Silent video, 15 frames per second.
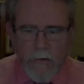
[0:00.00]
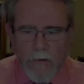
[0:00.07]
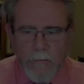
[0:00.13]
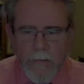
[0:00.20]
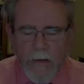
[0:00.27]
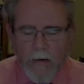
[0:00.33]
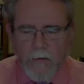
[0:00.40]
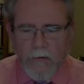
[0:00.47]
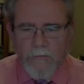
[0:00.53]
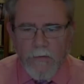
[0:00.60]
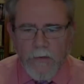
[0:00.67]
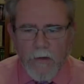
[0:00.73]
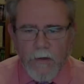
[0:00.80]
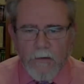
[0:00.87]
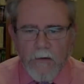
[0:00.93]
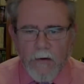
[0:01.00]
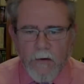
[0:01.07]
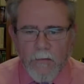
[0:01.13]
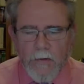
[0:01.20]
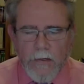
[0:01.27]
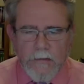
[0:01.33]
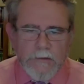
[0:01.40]
on
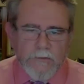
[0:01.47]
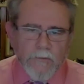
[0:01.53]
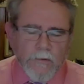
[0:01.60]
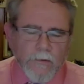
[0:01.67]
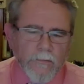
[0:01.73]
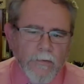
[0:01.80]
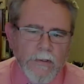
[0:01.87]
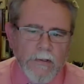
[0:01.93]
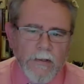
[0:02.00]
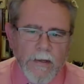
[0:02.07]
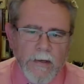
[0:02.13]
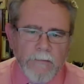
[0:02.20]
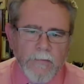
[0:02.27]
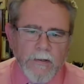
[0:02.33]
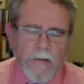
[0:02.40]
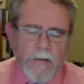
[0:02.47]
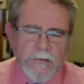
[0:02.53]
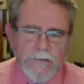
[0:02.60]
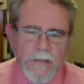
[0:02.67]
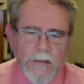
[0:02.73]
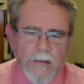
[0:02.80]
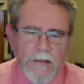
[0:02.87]
biography.com, and I just want to read that
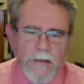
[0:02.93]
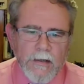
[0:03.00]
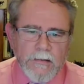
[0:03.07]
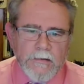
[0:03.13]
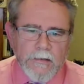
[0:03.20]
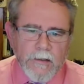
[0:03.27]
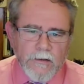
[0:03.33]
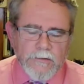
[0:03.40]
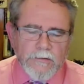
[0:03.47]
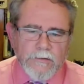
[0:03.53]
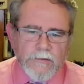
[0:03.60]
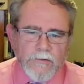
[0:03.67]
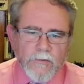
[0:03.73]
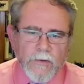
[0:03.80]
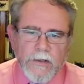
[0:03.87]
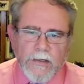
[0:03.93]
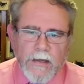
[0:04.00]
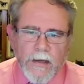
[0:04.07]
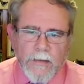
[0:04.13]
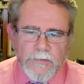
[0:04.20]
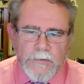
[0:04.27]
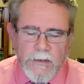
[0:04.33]
because it tells the story,
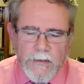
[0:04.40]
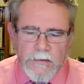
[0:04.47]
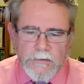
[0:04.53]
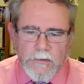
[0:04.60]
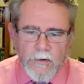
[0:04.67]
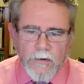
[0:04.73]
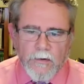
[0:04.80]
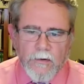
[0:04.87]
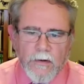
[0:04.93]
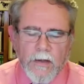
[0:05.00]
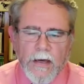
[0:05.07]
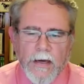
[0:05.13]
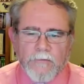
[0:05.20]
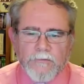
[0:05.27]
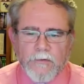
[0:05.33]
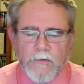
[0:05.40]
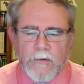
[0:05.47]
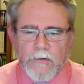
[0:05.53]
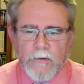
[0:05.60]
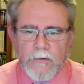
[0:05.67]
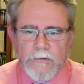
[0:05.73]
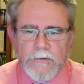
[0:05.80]
encapsulates her life
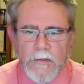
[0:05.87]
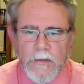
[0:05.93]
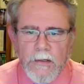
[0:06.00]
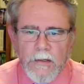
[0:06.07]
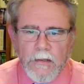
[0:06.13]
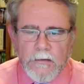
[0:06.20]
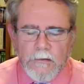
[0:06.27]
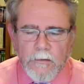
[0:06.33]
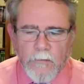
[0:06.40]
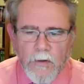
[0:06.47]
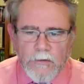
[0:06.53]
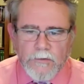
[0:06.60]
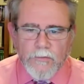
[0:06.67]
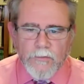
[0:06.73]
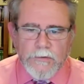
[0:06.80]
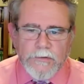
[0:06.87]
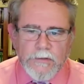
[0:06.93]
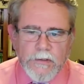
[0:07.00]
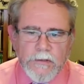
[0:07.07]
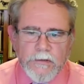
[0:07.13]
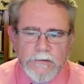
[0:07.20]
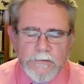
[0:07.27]
during those tumultuous
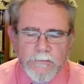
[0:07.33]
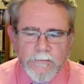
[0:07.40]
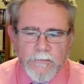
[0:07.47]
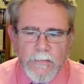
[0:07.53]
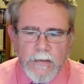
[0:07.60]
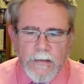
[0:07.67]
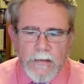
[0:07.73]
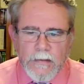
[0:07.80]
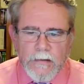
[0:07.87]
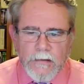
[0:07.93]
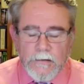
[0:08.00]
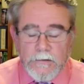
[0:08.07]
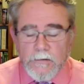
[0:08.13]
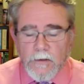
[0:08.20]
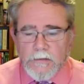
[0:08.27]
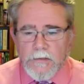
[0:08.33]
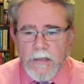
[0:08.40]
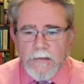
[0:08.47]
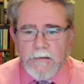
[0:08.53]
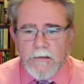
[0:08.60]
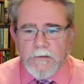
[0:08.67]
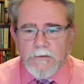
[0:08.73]
years. It starts
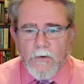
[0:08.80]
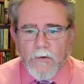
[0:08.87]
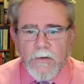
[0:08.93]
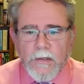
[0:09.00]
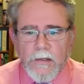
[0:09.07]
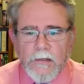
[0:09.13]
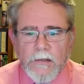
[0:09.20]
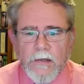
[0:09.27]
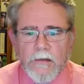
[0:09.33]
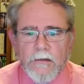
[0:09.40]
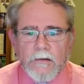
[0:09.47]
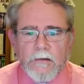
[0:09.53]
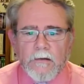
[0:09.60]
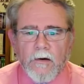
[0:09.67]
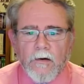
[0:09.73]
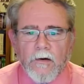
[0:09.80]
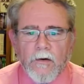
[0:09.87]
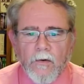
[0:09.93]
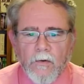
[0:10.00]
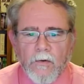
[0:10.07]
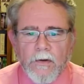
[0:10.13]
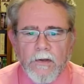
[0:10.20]
like this. Cornelia
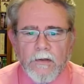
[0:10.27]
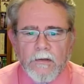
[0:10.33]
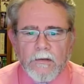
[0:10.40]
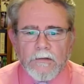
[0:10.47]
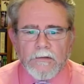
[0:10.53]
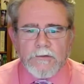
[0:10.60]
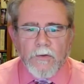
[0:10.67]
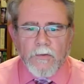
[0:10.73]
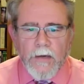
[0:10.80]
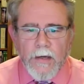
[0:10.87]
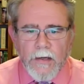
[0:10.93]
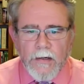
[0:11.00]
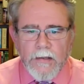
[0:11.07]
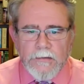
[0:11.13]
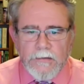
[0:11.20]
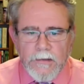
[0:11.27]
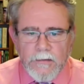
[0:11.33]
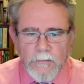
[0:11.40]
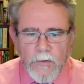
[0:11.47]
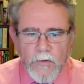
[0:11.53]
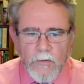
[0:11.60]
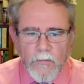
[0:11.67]
Arnolda Johanna
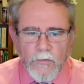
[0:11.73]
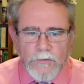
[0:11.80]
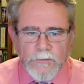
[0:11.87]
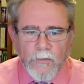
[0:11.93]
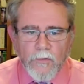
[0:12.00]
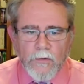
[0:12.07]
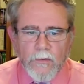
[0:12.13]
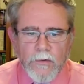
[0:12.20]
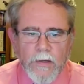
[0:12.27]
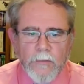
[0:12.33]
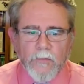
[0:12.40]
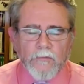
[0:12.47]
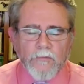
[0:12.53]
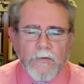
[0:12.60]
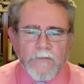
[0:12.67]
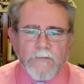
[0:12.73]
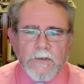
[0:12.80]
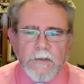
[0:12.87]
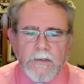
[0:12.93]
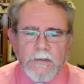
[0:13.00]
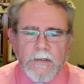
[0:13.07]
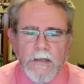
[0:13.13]
ten Boom was born on April
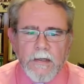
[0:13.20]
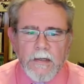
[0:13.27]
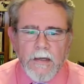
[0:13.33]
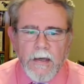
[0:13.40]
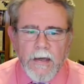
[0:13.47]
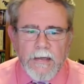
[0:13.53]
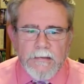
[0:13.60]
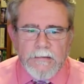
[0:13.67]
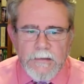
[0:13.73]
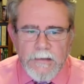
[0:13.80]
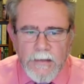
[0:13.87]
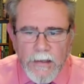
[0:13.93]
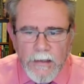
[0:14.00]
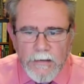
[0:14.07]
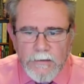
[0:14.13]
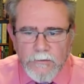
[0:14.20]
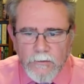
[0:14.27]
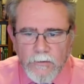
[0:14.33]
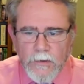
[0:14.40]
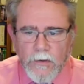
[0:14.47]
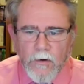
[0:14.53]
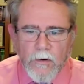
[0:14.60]
15th,
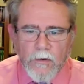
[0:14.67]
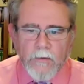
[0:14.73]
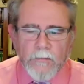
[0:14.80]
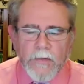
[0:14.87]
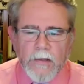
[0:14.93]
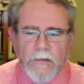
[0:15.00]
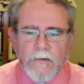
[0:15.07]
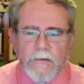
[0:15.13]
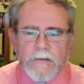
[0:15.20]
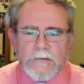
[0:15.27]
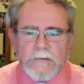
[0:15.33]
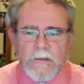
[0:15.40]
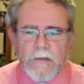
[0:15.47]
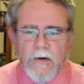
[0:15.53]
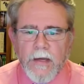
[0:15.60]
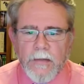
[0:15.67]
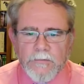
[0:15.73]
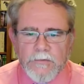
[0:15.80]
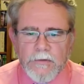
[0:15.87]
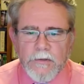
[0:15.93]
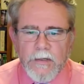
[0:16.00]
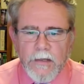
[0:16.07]
1892 in Haarlem, Netherlands, near
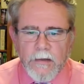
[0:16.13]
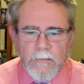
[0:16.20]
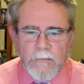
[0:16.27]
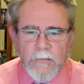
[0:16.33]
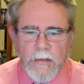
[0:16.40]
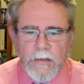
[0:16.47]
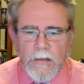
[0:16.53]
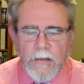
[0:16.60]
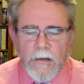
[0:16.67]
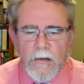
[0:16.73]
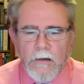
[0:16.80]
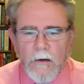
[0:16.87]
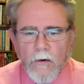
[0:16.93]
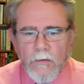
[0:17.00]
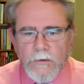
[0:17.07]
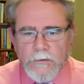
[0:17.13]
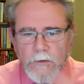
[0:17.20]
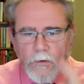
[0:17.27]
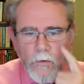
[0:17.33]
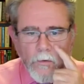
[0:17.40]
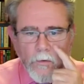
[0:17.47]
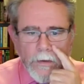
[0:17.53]
Amsterdam. Known as
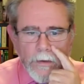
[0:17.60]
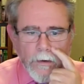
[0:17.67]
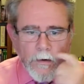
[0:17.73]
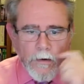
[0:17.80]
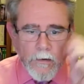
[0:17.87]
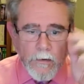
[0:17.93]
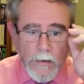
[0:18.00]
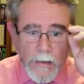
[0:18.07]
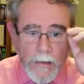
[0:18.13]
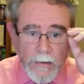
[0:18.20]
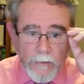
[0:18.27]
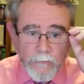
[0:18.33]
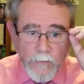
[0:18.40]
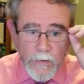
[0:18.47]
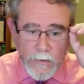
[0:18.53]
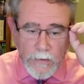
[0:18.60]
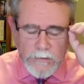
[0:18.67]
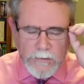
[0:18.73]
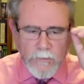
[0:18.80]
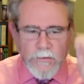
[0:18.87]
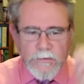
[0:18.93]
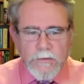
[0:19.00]
Corrie all her life,
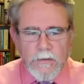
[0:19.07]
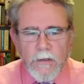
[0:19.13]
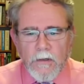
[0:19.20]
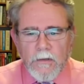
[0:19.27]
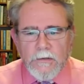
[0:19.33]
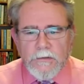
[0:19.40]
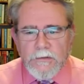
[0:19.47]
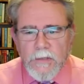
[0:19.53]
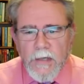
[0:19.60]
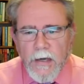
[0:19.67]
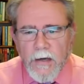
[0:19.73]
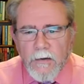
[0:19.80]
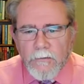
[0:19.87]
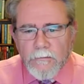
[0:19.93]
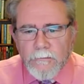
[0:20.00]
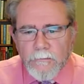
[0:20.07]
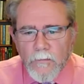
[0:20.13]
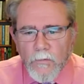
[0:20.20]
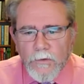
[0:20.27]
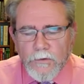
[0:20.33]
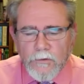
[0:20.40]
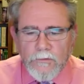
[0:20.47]
she was the youngest child
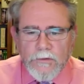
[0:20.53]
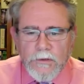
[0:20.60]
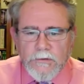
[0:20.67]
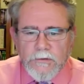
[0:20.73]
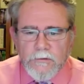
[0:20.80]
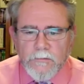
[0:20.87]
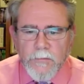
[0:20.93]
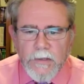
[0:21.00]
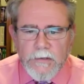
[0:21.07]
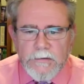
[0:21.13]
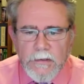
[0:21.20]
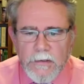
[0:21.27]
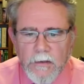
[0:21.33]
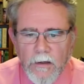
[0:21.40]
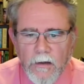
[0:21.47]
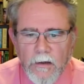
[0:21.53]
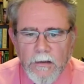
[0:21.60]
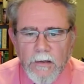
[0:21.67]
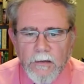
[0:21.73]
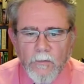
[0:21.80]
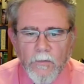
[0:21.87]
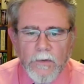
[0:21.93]
with two sisters, Betsy and Nolly,
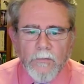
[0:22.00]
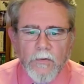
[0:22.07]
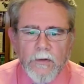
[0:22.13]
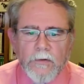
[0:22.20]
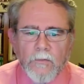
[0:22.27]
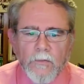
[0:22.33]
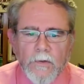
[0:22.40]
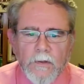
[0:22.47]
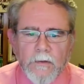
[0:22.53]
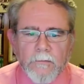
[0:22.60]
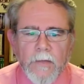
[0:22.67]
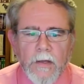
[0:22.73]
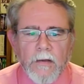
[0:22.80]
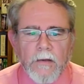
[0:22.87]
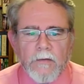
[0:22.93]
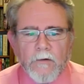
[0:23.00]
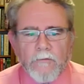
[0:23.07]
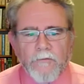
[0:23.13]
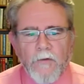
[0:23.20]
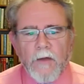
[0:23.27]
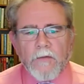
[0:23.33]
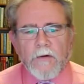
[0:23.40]
and one brother, Willem. Their
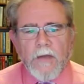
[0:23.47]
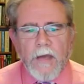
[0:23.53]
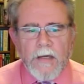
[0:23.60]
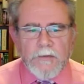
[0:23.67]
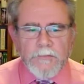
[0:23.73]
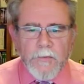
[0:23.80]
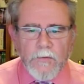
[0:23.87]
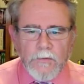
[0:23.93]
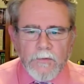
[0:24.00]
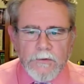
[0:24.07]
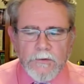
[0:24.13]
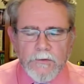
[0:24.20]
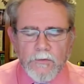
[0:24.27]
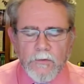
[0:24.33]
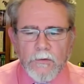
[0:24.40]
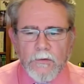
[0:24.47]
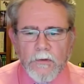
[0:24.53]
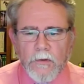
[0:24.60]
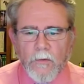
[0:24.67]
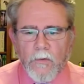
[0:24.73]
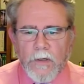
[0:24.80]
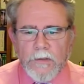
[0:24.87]
father, Casper, was a jeweler
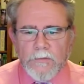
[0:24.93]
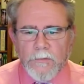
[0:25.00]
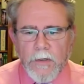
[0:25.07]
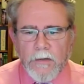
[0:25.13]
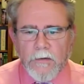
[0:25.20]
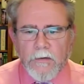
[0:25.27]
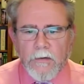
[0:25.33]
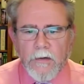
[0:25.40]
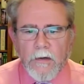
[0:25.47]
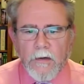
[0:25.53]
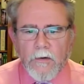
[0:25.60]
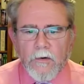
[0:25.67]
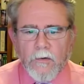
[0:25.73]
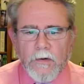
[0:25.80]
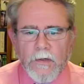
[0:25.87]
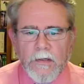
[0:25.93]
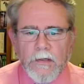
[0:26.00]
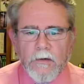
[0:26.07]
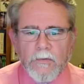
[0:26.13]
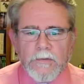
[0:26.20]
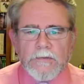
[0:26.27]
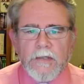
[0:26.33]
and a watchmaker.
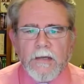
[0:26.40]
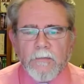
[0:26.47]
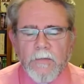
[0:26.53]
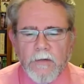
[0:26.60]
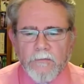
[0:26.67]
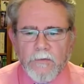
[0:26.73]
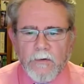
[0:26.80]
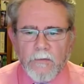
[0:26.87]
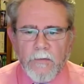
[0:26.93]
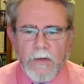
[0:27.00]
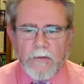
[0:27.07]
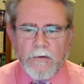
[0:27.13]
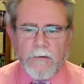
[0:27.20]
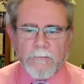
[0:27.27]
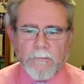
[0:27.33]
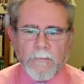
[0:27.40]
Cornelia was named after her mother.